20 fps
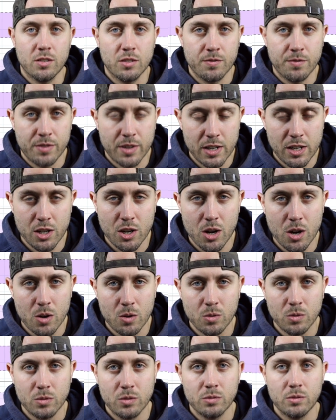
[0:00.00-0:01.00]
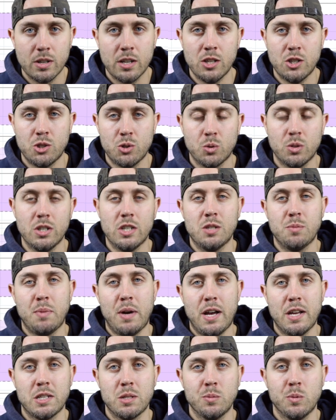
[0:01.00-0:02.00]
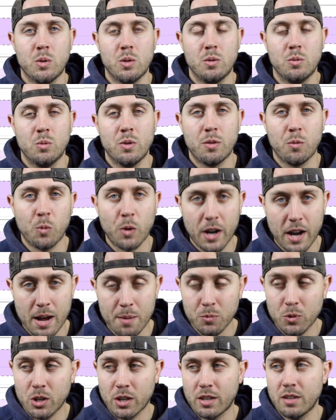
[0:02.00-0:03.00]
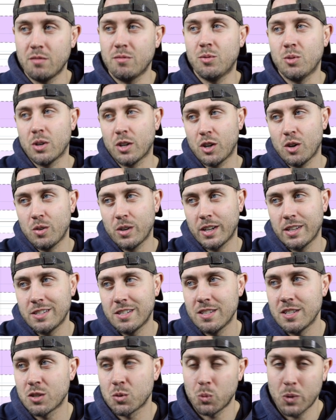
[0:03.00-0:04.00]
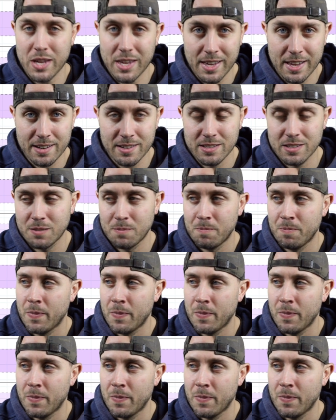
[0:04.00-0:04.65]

video as short as possible with what I'm looking for going into this weekend,